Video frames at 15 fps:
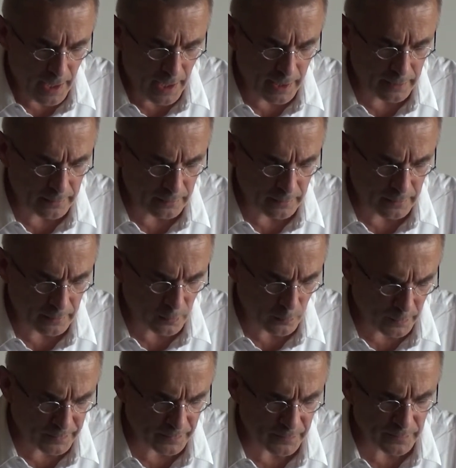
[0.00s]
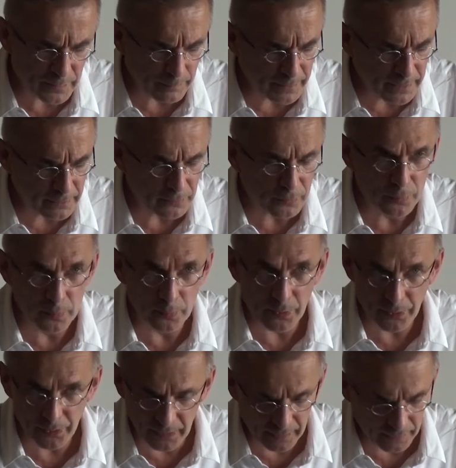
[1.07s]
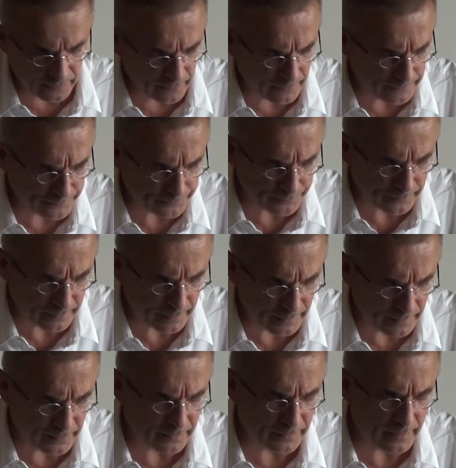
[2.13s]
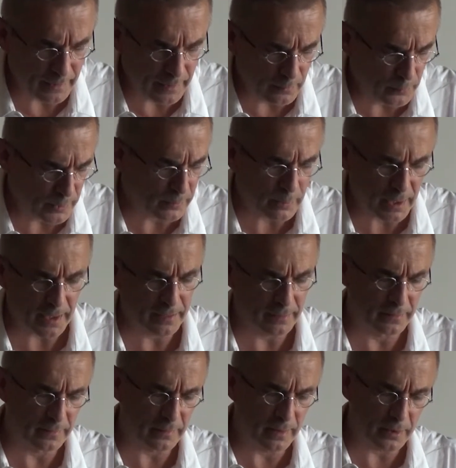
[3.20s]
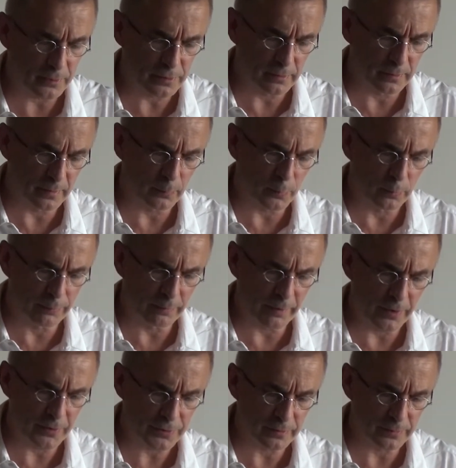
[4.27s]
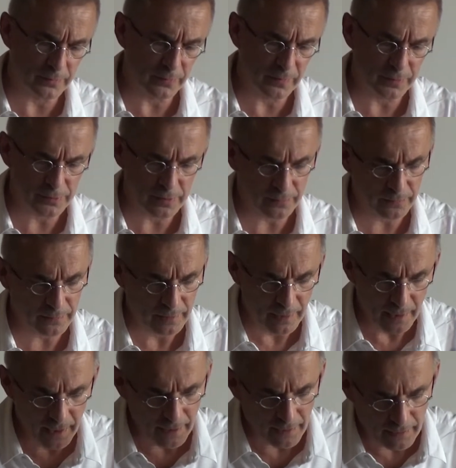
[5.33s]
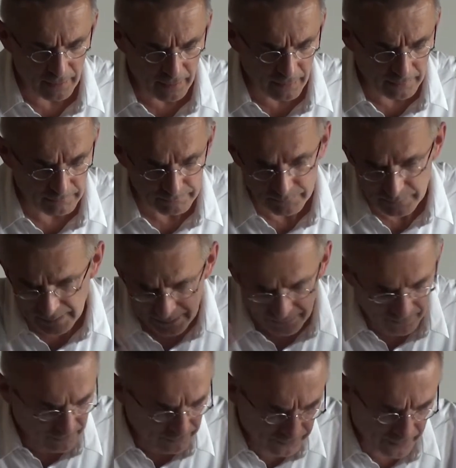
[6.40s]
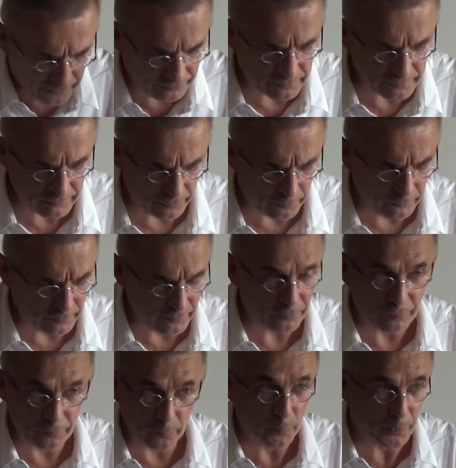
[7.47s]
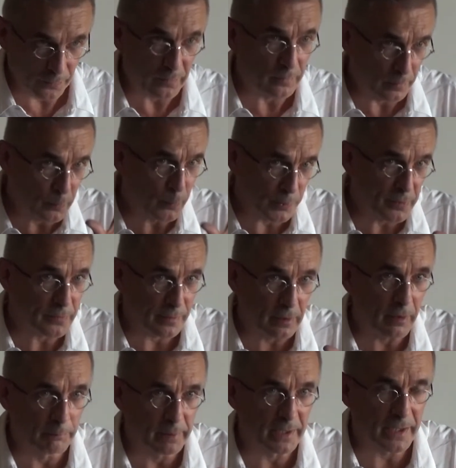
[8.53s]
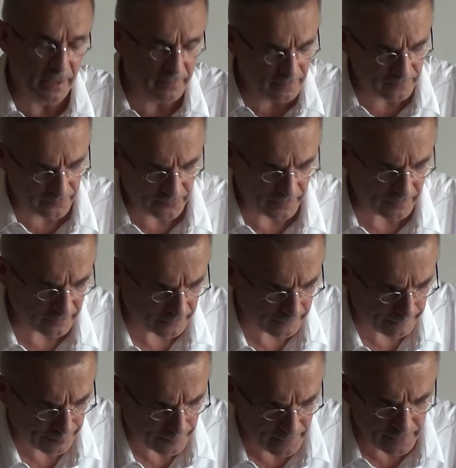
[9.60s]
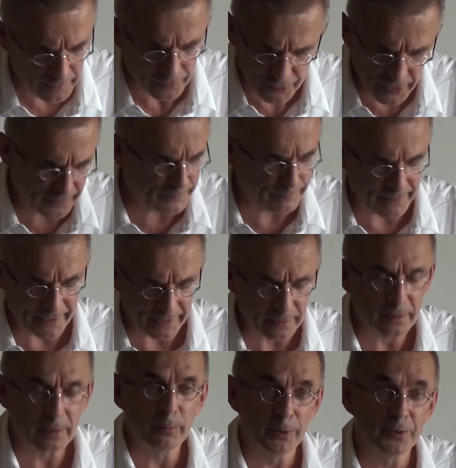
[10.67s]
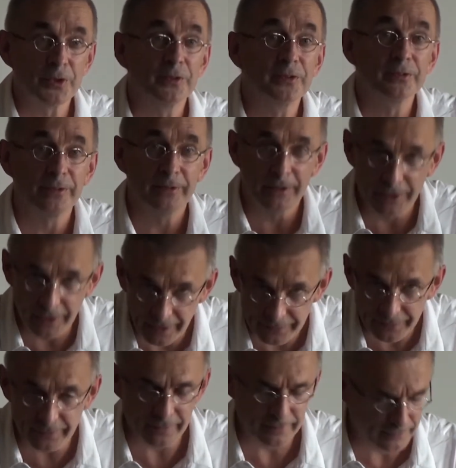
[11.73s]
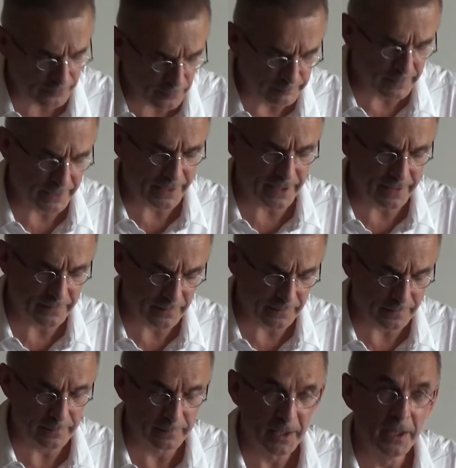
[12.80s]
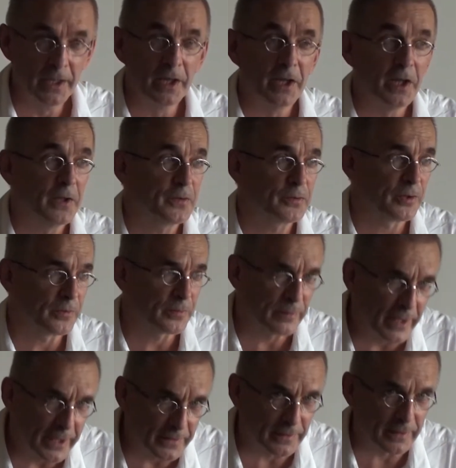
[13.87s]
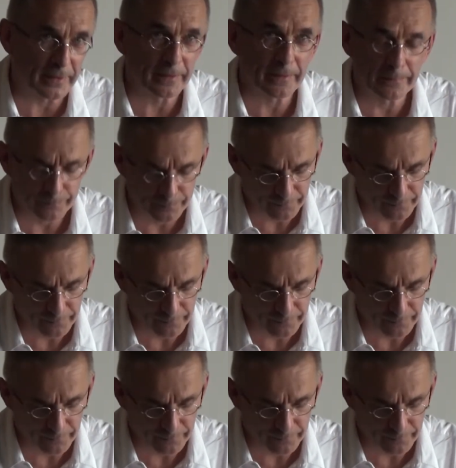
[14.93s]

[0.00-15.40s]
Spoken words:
And what does it mean to think at a time when higher intellectual operations such as, let's say, facial recognition, which is a complicated thing, chess playing, which is less complicated, translating,